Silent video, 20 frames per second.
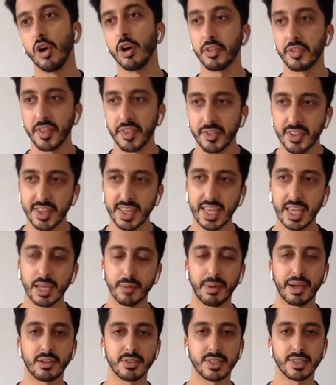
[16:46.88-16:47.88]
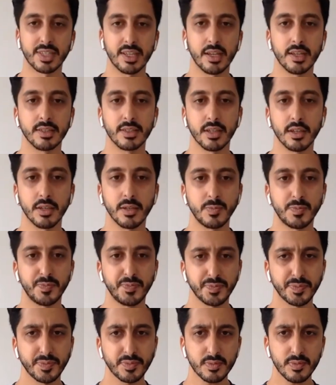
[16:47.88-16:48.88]
rather than thinking about it as a
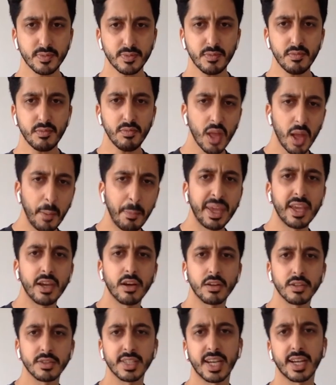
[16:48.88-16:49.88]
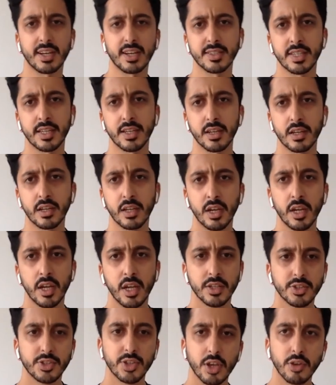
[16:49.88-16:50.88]
PR tactic.
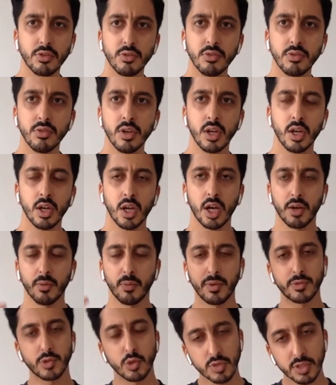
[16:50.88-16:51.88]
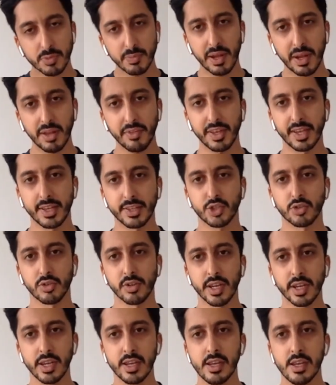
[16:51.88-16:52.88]
So we've talked about the
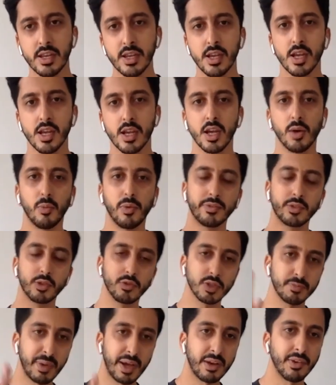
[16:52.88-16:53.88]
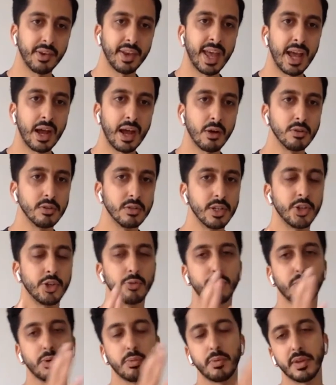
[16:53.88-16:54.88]
history, we've talked about now,
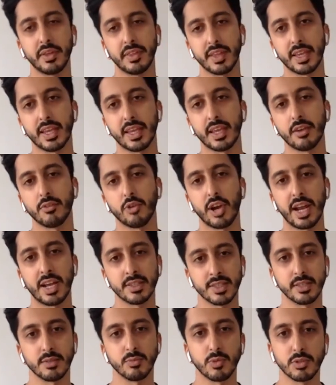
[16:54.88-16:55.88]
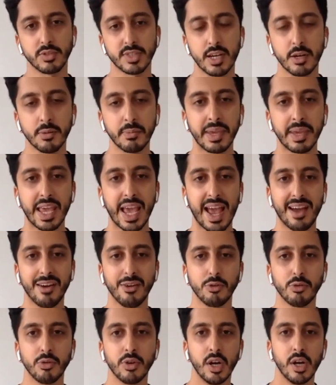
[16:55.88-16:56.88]
and you're probably thinking, right, Asad, well, tell me,
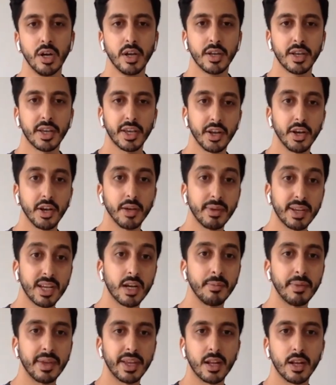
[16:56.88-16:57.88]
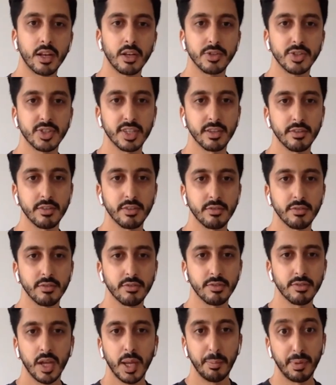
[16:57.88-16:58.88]
how can I become inclusive
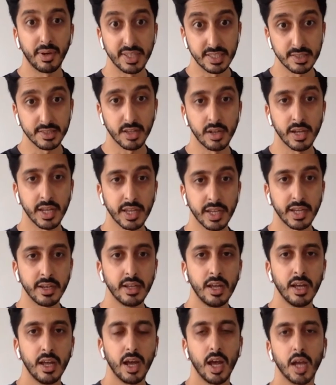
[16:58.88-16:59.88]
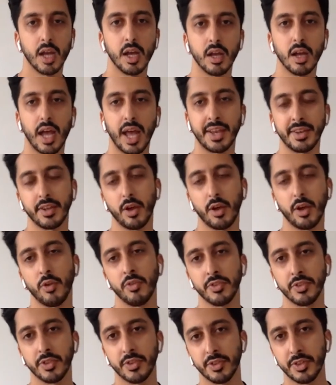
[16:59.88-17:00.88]
by design? And
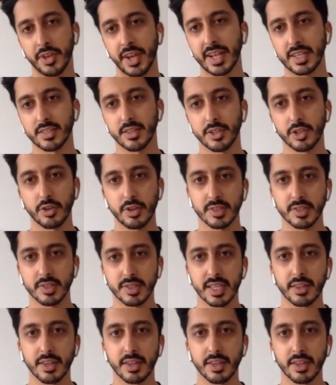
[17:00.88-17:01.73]
on the next slide,